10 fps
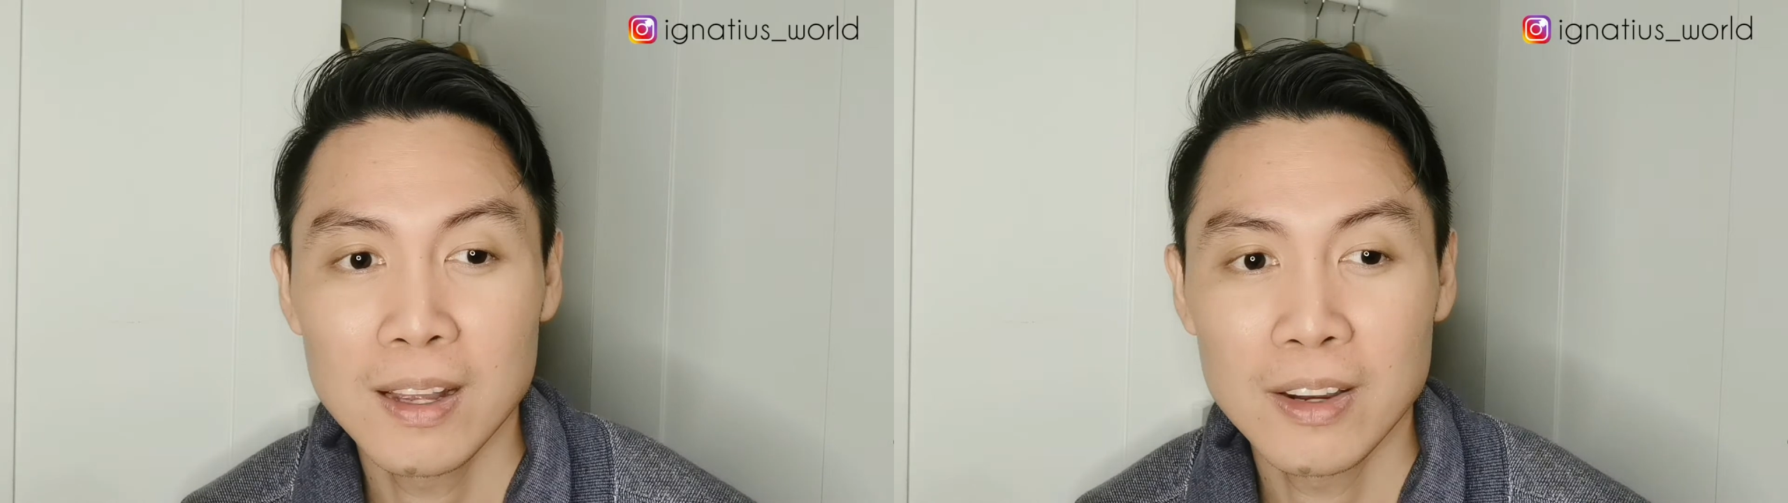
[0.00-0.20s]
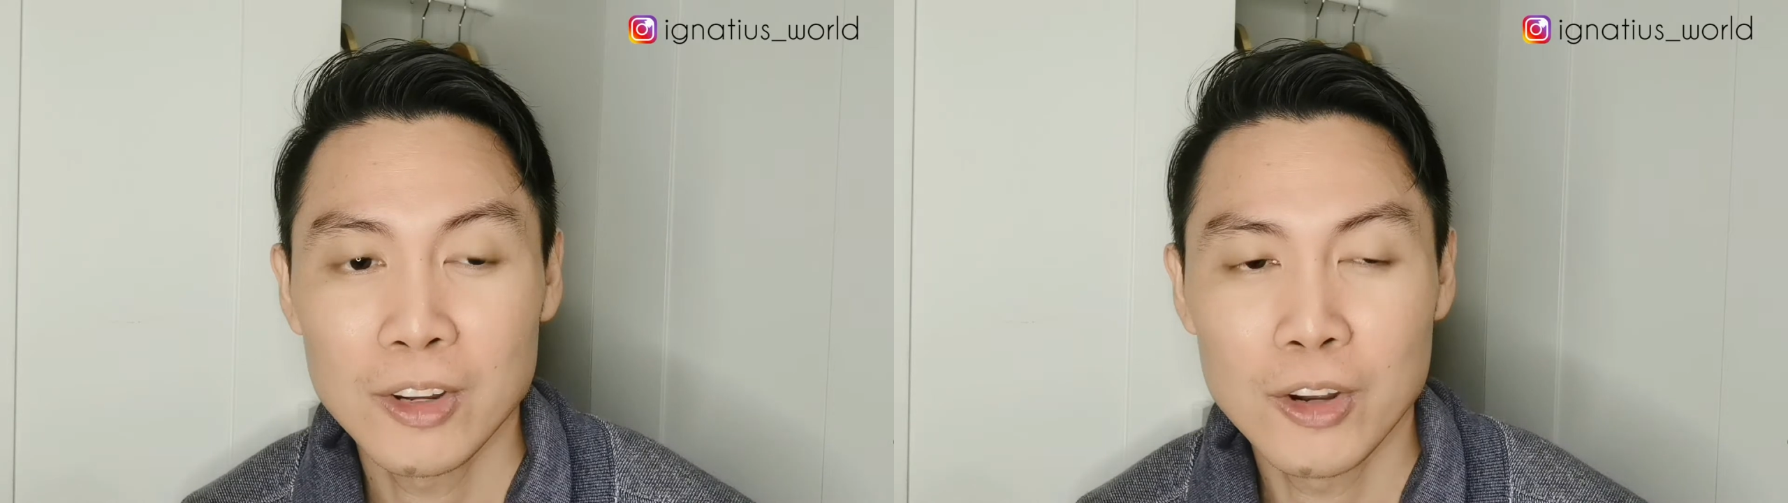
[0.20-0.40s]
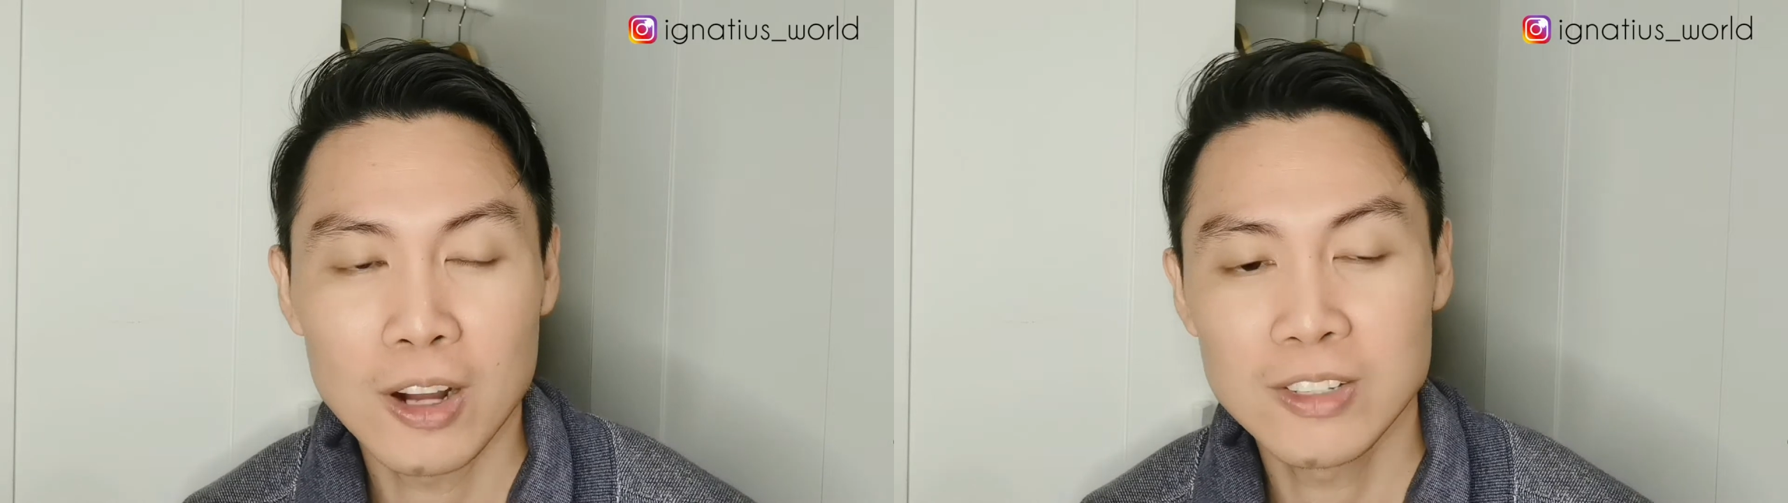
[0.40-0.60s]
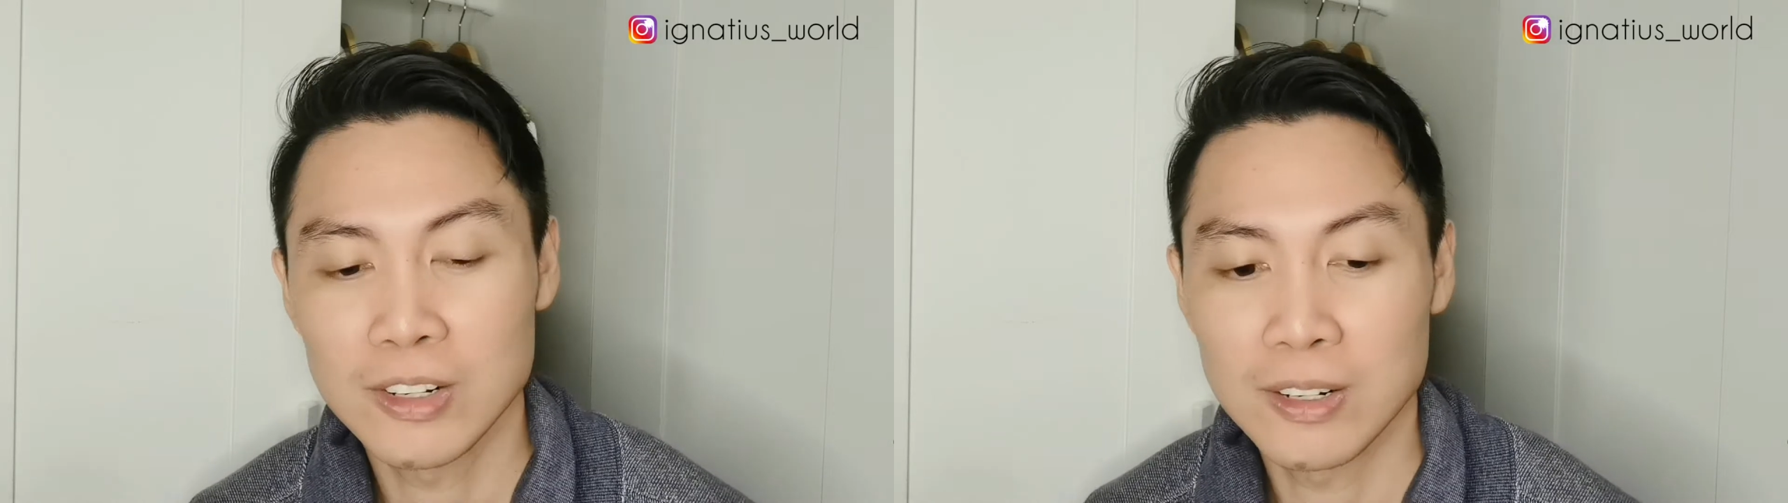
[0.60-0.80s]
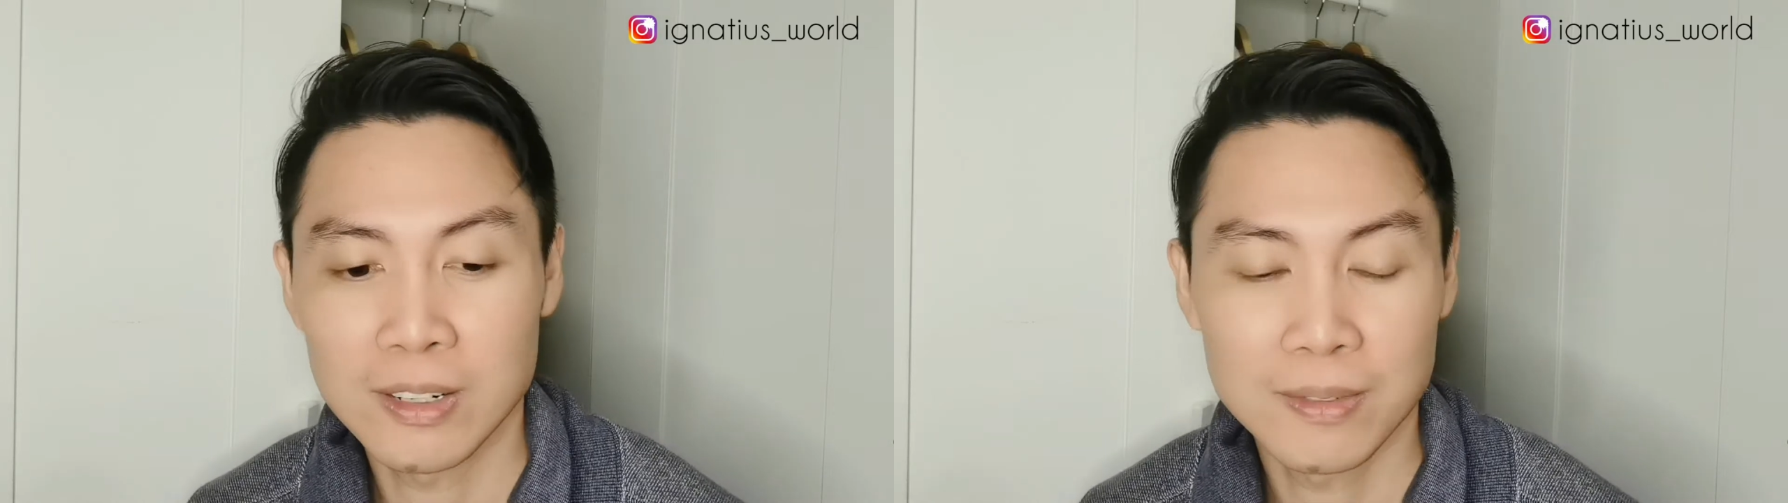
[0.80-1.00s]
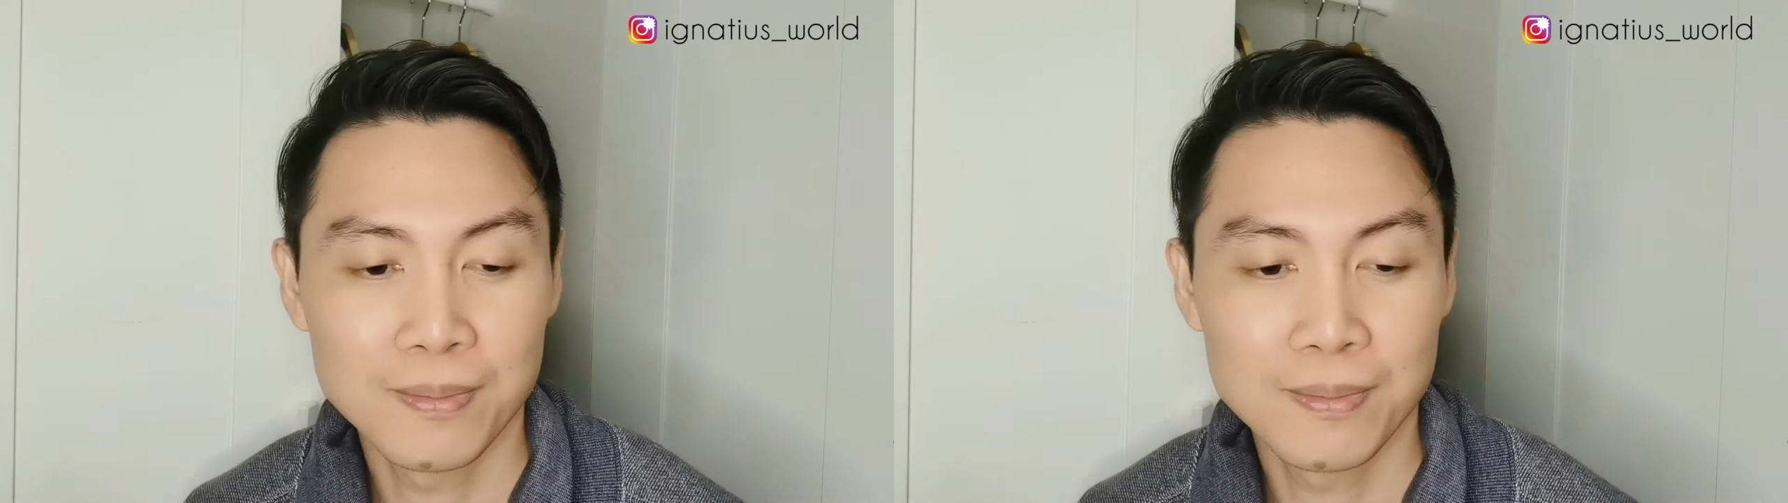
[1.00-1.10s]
the doctor